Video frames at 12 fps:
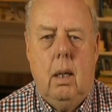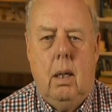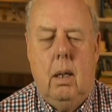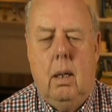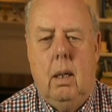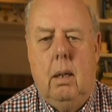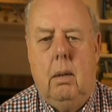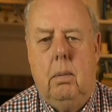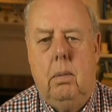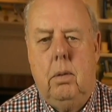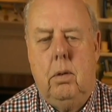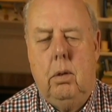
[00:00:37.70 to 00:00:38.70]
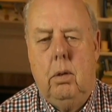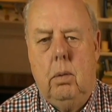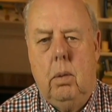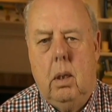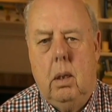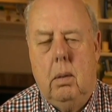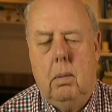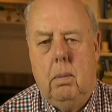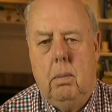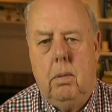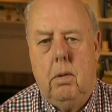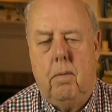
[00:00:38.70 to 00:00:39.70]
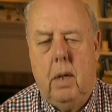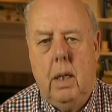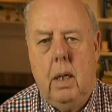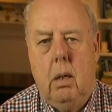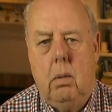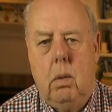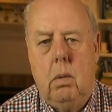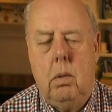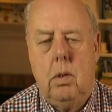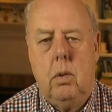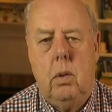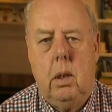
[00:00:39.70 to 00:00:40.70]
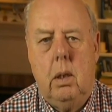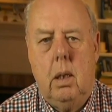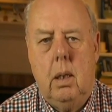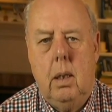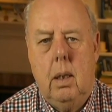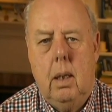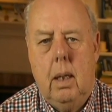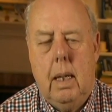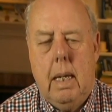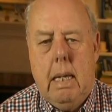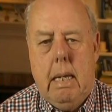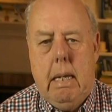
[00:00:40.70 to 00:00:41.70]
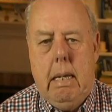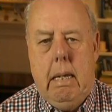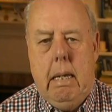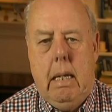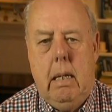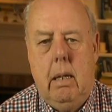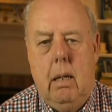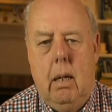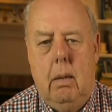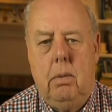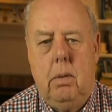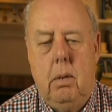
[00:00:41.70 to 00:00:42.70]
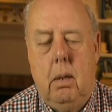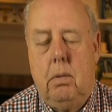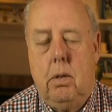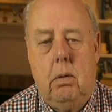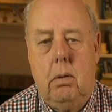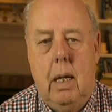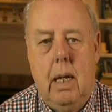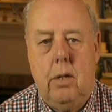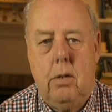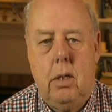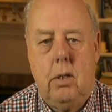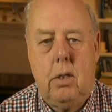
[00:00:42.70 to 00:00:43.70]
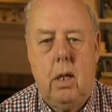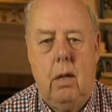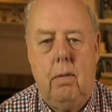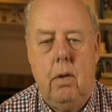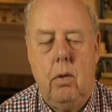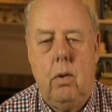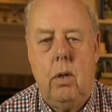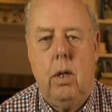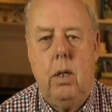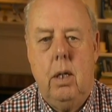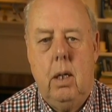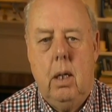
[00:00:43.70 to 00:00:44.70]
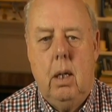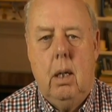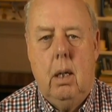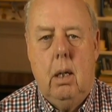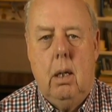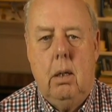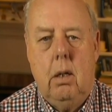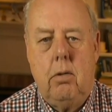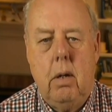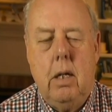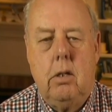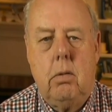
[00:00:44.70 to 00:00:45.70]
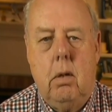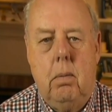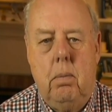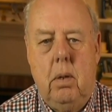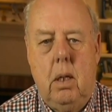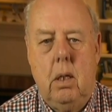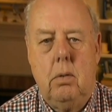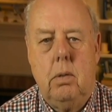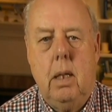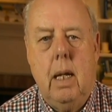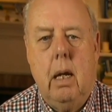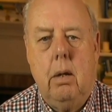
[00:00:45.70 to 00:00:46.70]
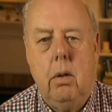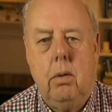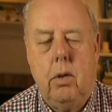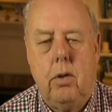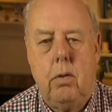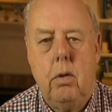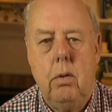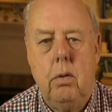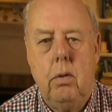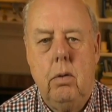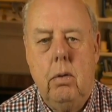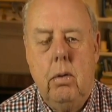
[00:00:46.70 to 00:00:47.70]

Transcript: To find out what was going on, and I'm so glad Judge Sullivan ordered the transcript, because we now know the truth,